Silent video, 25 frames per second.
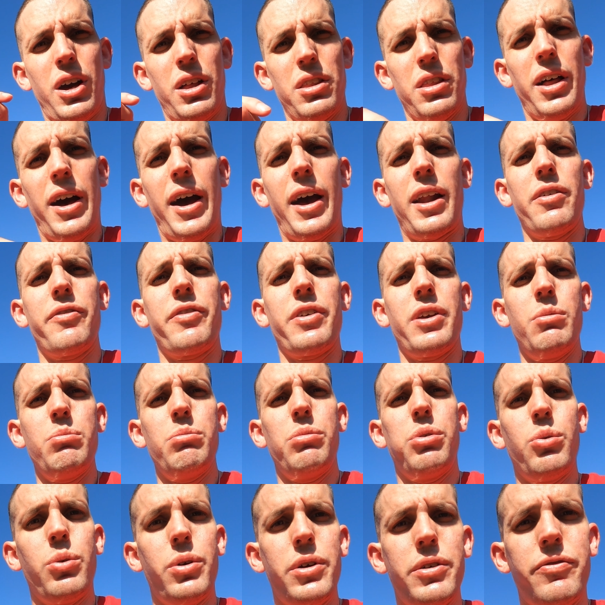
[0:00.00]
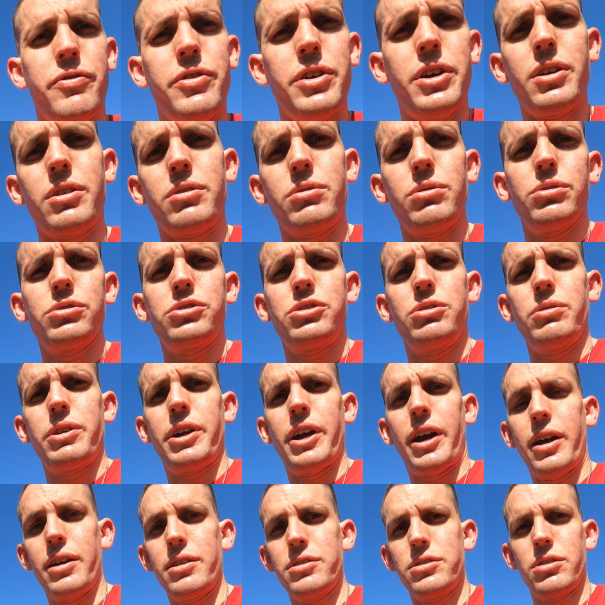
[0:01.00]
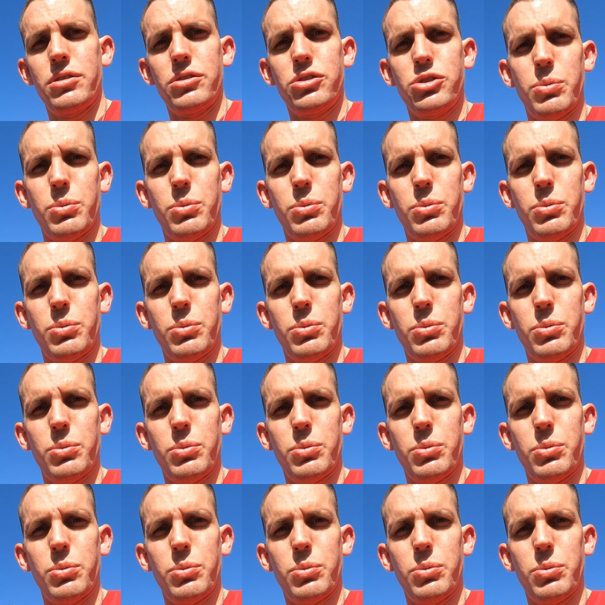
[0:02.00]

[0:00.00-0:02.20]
a lot of import vehicles, you guys,